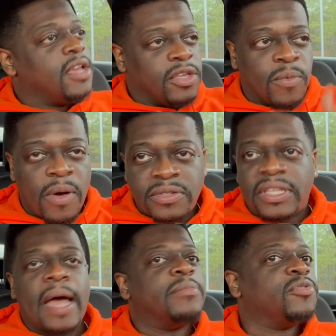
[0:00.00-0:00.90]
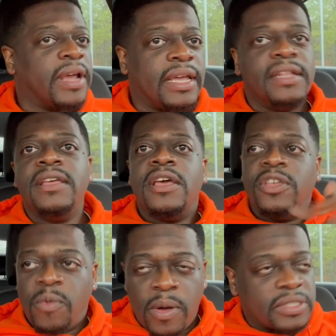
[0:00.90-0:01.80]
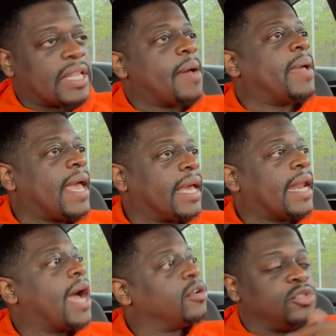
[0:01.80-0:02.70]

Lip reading: You won't stop drinking. You won't stop hanging out.